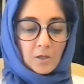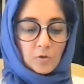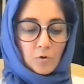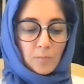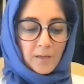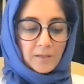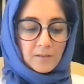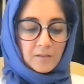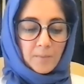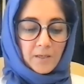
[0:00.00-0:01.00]

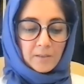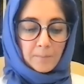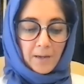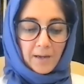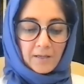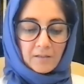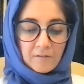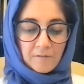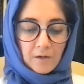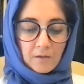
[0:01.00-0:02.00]
Tormented by the pangs
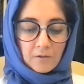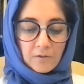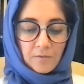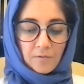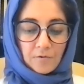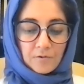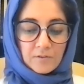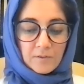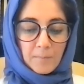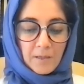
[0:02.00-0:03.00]
of hunger and
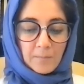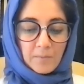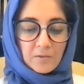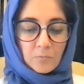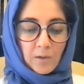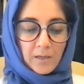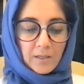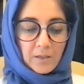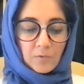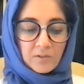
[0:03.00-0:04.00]
thirst, the baby's
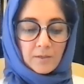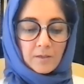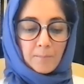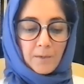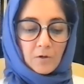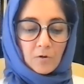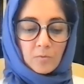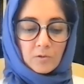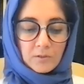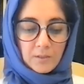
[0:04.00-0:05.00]
wailing was
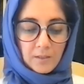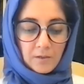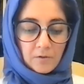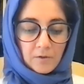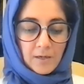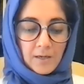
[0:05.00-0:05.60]
unbearable to hear.